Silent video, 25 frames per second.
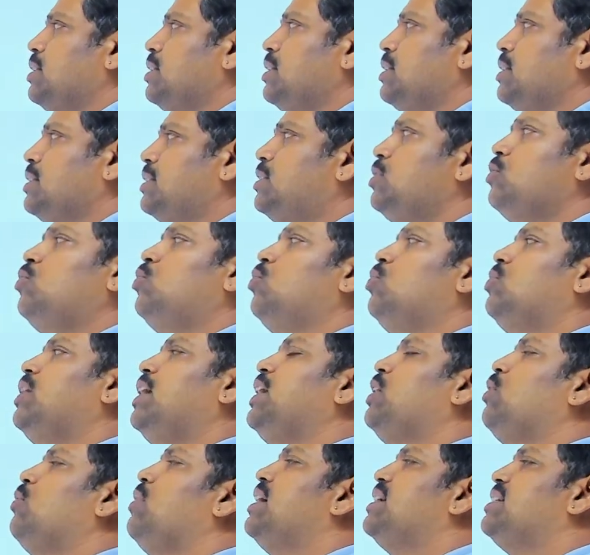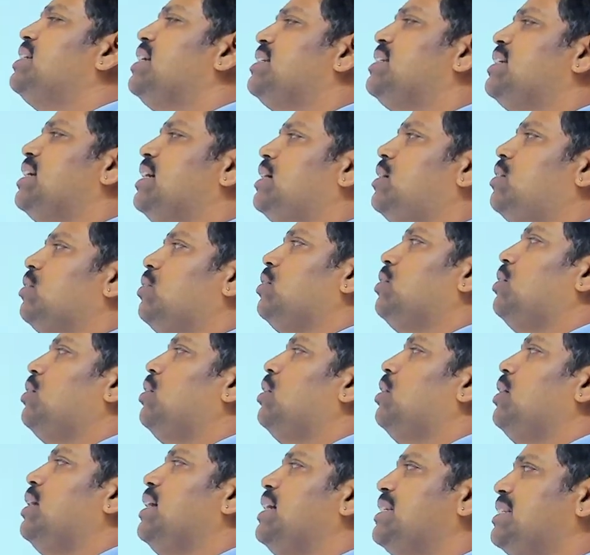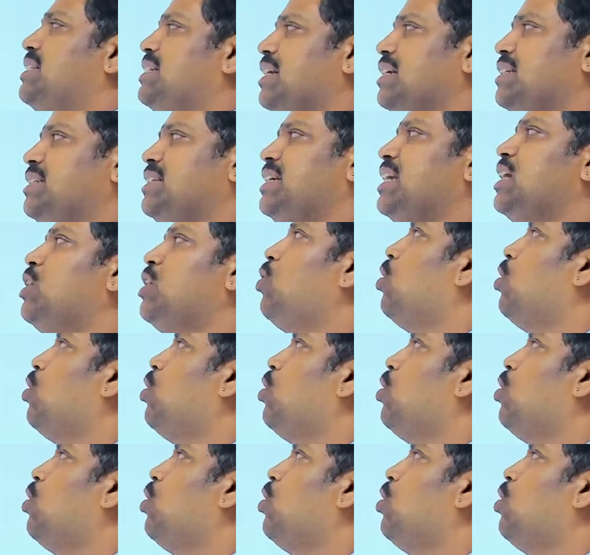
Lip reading: So the unit digit is 0 or